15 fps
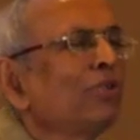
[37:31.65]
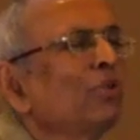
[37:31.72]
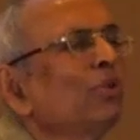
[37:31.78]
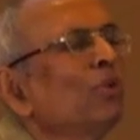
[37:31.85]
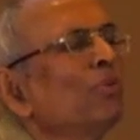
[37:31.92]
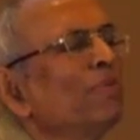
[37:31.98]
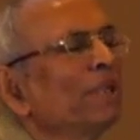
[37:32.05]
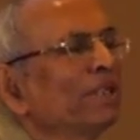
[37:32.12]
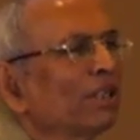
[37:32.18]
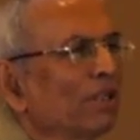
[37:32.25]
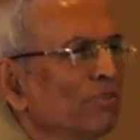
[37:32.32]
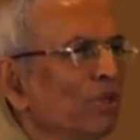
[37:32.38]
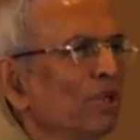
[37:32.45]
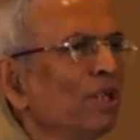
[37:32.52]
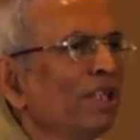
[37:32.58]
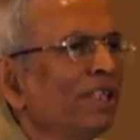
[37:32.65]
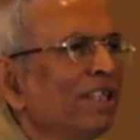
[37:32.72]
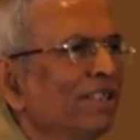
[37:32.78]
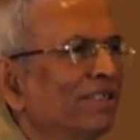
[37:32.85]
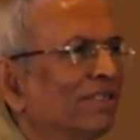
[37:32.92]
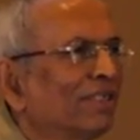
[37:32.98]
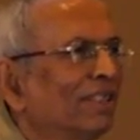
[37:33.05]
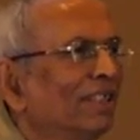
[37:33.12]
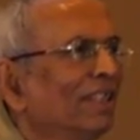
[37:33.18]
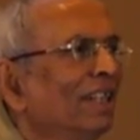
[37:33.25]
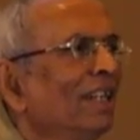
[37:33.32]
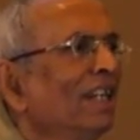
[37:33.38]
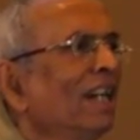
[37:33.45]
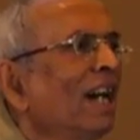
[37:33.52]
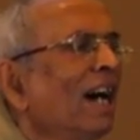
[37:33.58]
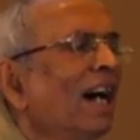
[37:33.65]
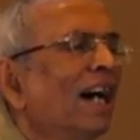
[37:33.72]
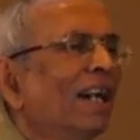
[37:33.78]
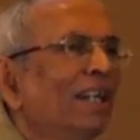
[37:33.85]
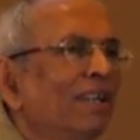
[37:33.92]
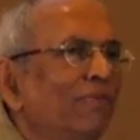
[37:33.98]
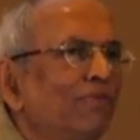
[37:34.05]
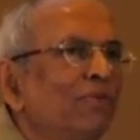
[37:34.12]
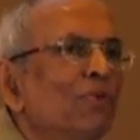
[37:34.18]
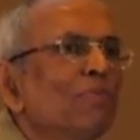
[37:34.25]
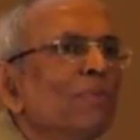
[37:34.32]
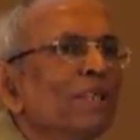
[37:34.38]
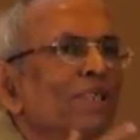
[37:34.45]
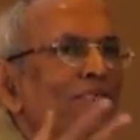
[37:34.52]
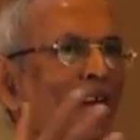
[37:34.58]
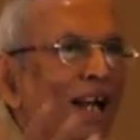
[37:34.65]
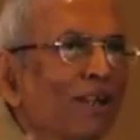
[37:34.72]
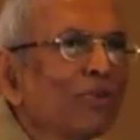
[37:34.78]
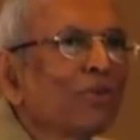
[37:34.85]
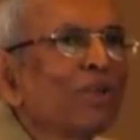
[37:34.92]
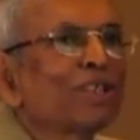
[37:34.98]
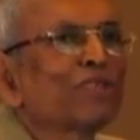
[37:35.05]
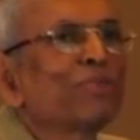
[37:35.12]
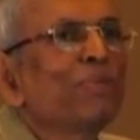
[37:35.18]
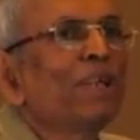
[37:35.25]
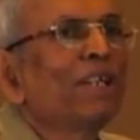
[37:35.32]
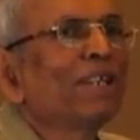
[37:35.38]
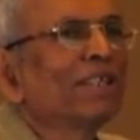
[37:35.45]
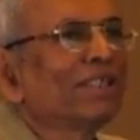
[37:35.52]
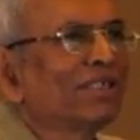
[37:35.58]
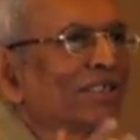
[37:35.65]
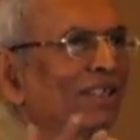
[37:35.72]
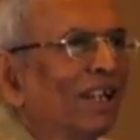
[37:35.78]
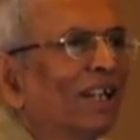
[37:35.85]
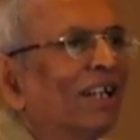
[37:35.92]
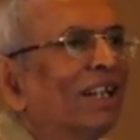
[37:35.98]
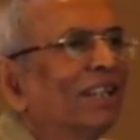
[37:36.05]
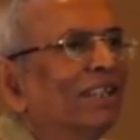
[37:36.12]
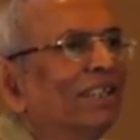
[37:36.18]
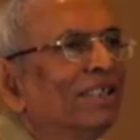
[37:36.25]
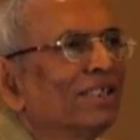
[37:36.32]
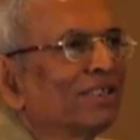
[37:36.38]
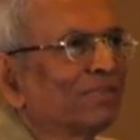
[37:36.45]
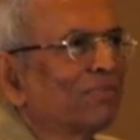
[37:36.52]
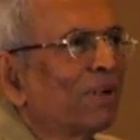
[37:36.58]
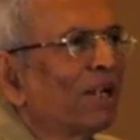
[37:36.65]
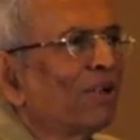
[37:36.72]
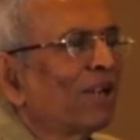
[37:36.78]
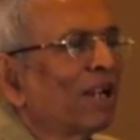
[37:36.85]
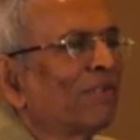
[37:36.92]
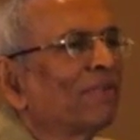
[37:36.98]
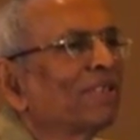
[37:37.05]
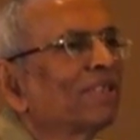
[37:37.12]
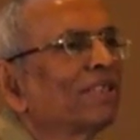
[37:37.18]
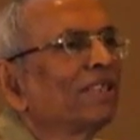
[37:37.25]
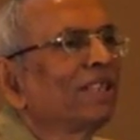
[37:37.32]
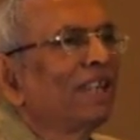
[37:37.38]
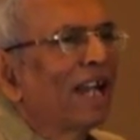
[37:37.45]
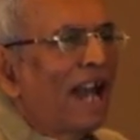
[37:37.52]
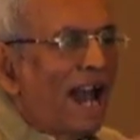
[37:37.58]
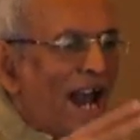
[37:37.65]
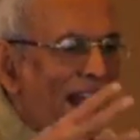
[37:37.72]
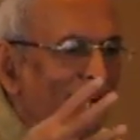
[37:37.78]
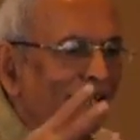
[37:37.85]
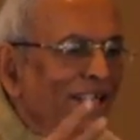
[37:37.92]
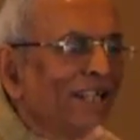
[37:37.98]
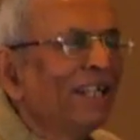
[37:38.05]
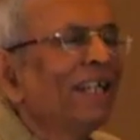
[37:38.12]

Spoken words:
to human communities. If humans are to experience this biodiversity and